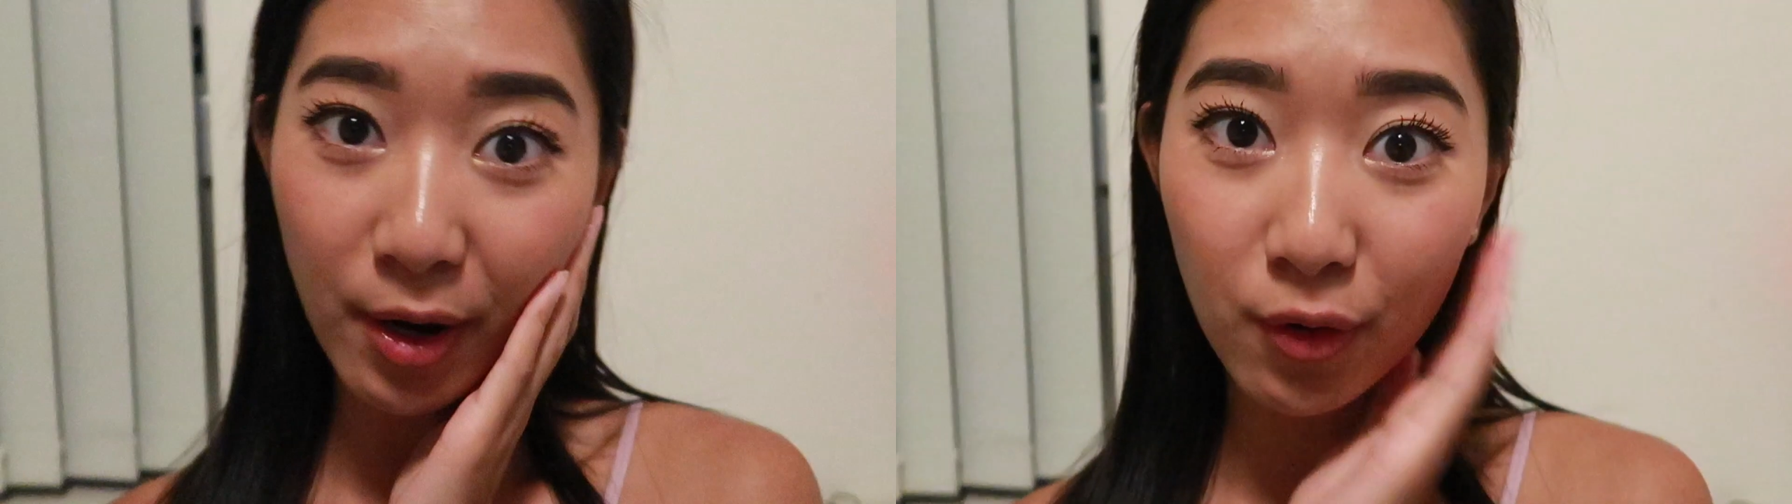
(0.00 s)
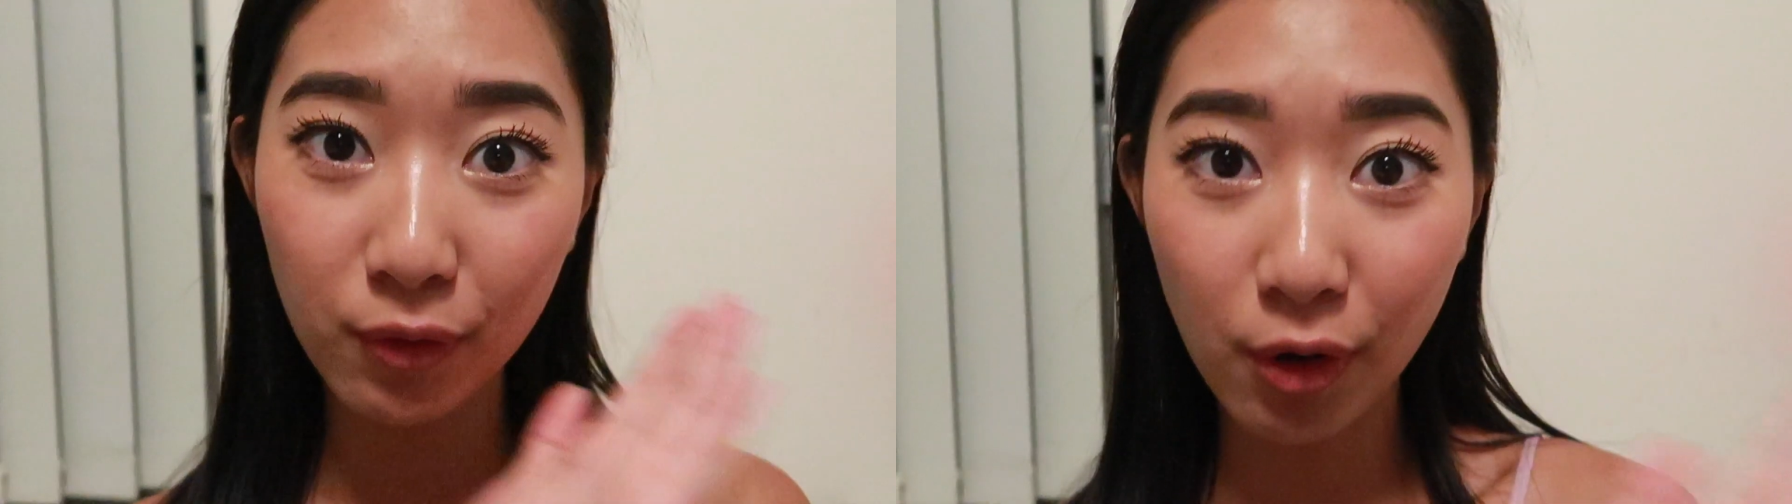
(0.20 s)

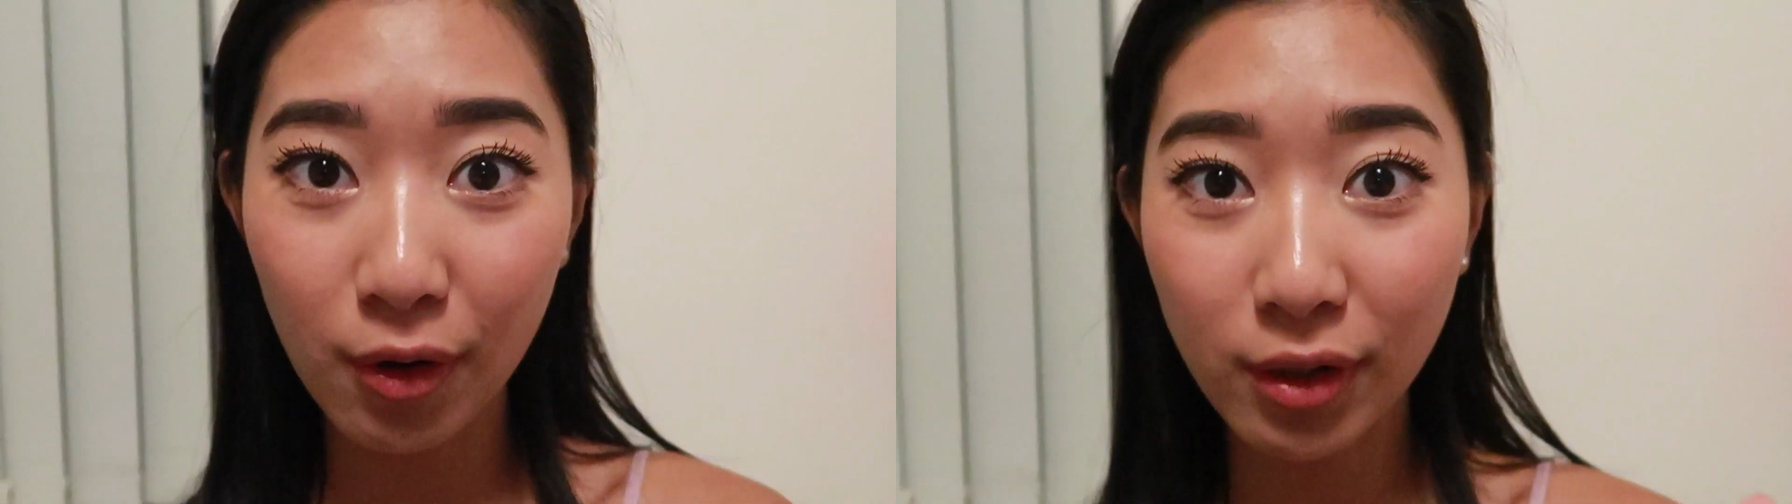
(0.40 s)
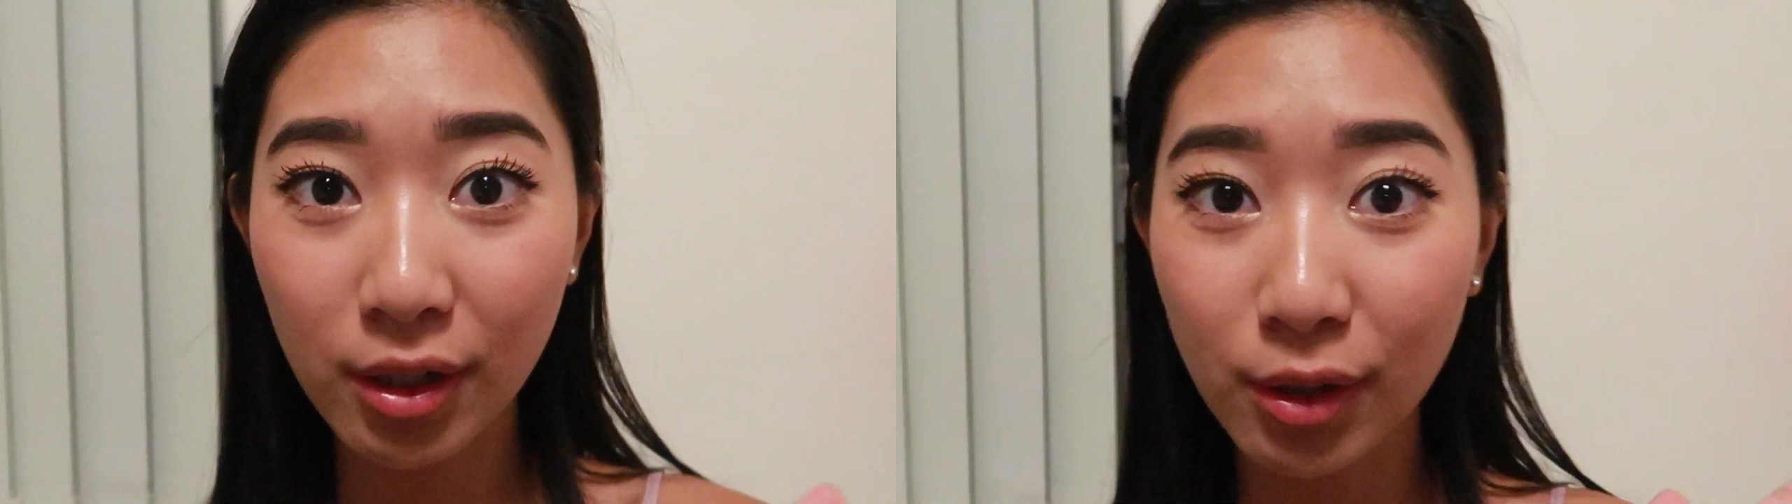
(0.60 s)

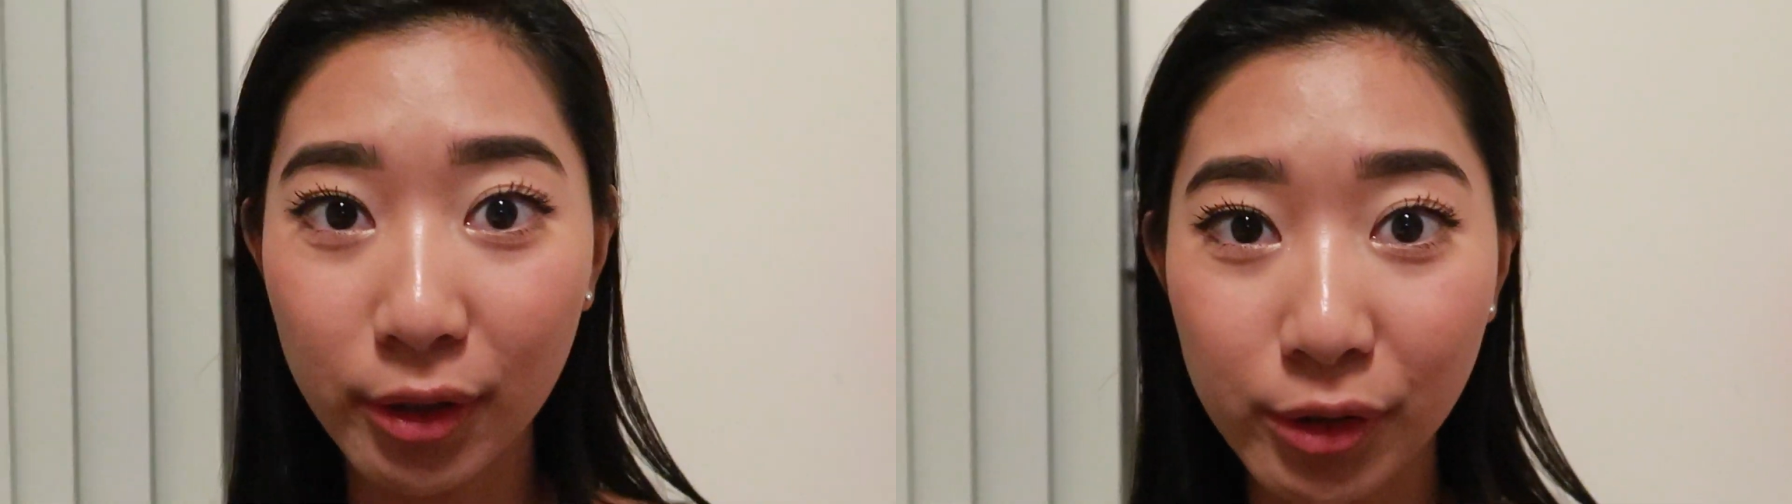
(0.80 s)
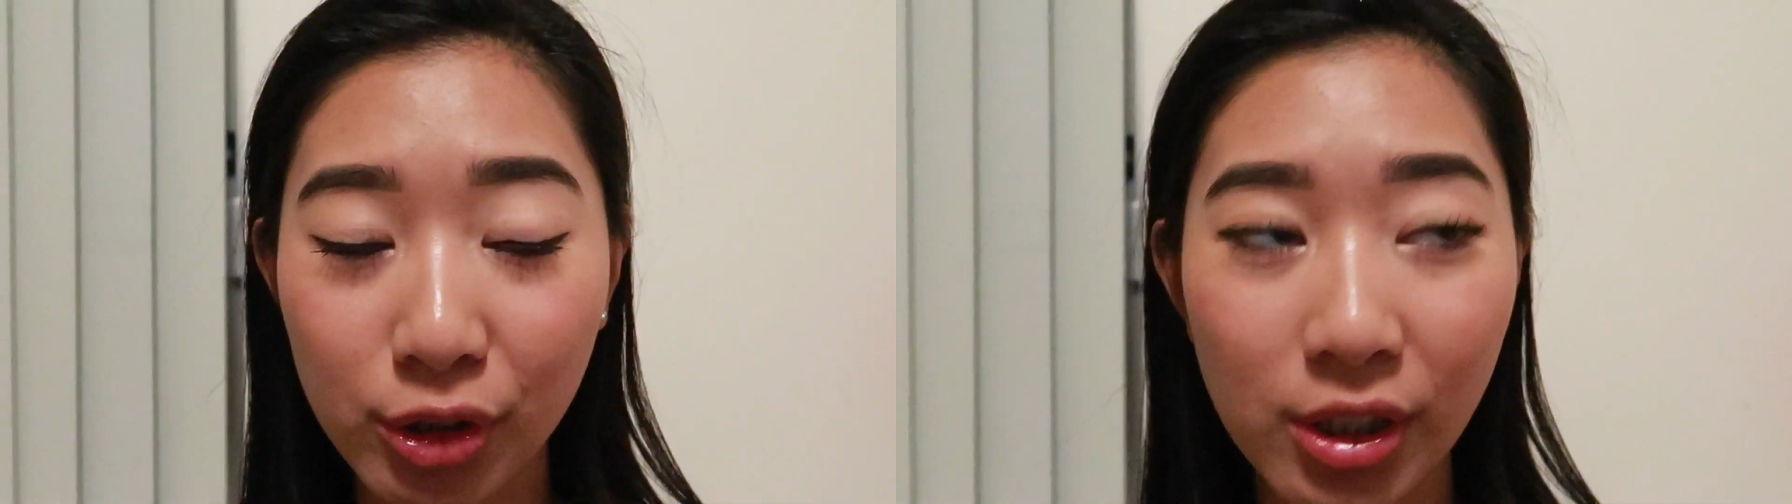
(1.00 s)
overall
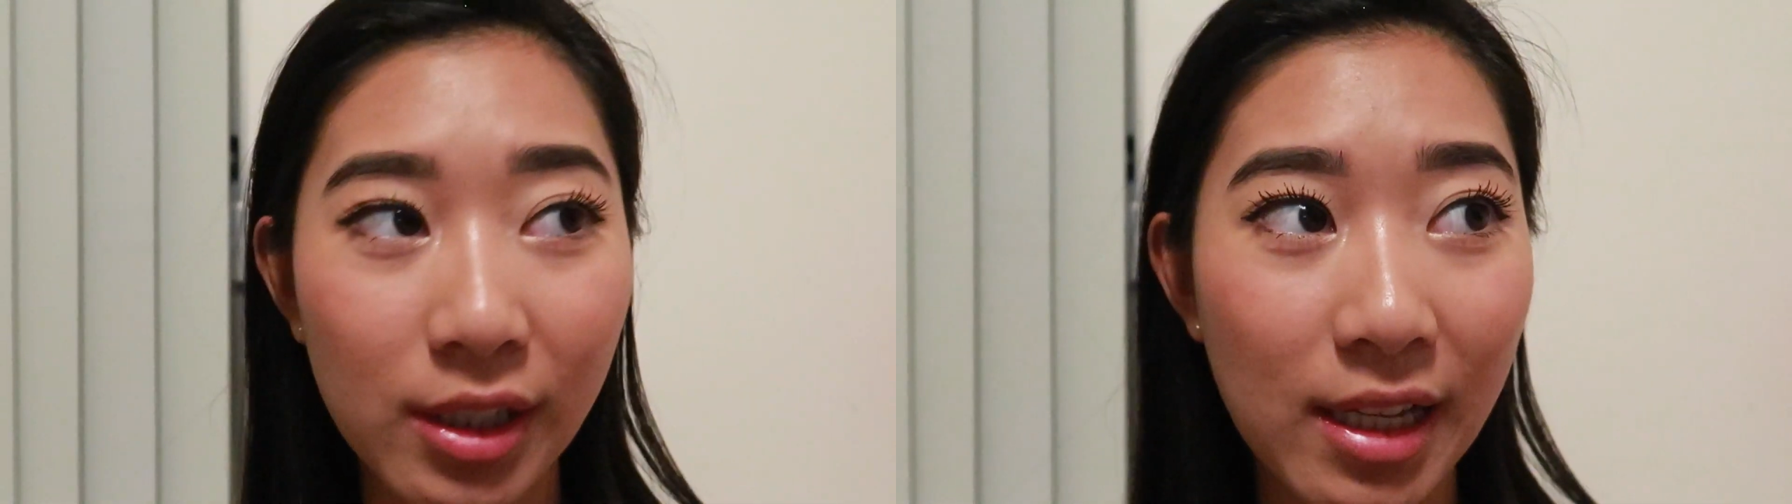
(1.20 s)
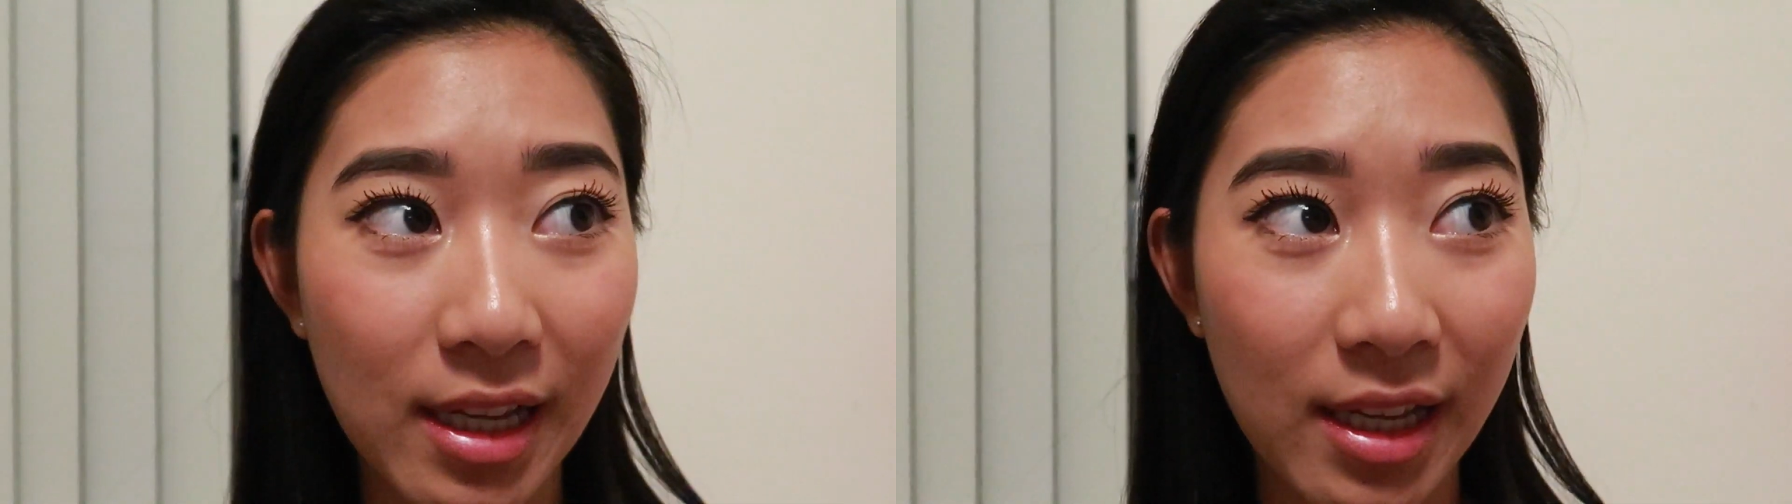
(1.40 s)

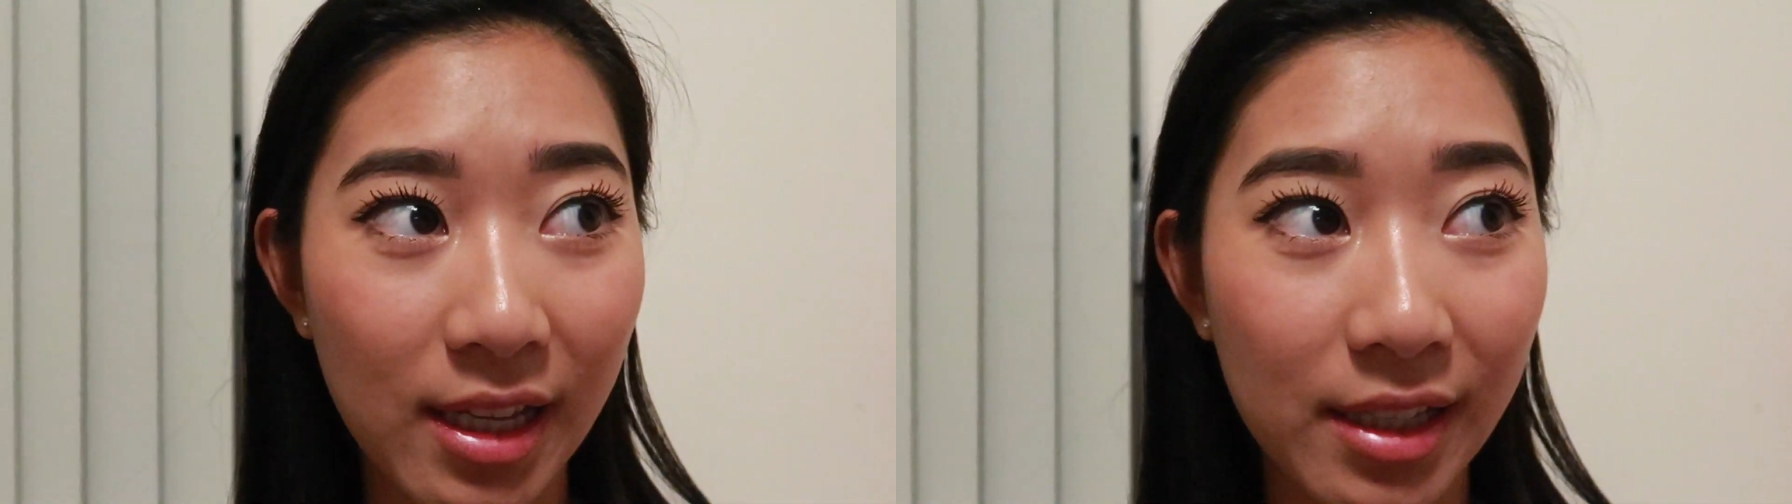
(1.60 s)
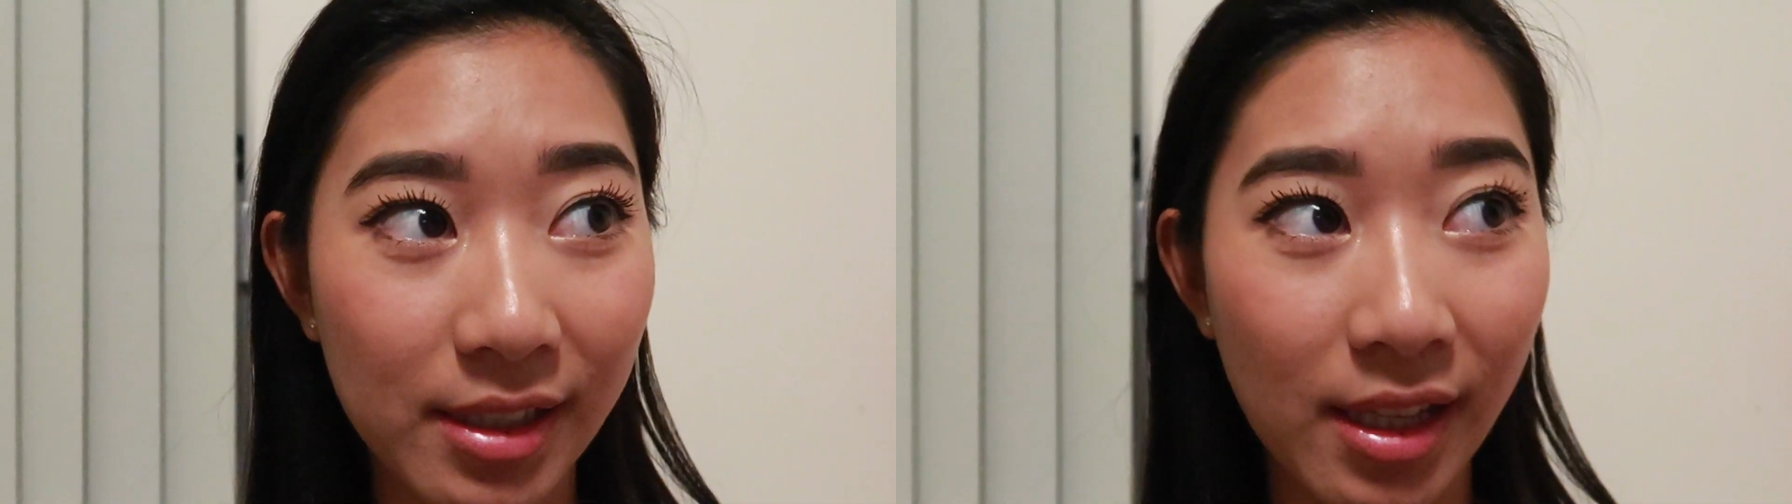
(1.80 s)
conclusion
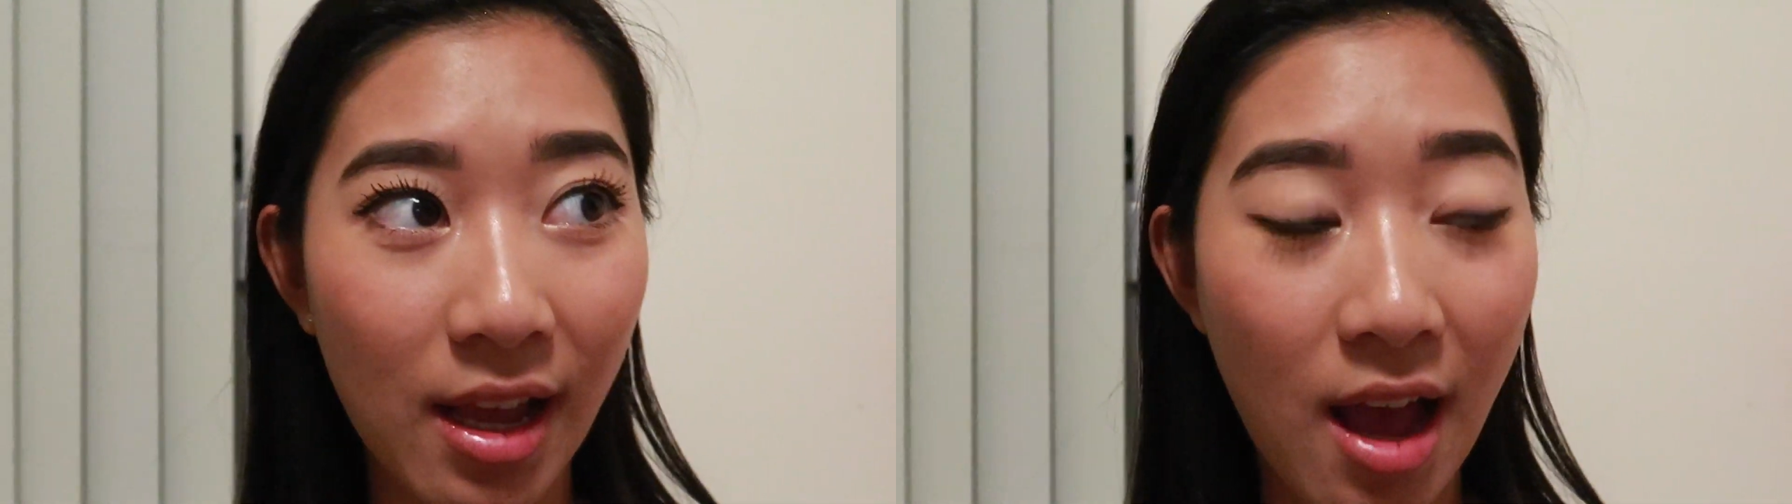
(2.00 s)
is